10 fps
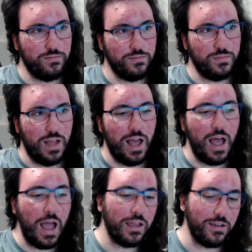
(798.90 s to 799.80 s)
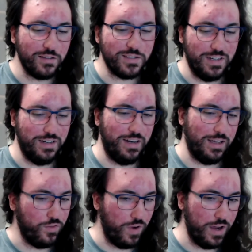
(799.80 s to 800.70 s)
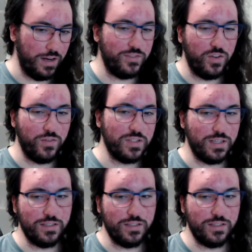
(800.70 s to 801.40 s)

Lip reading: I consider like white. If someone says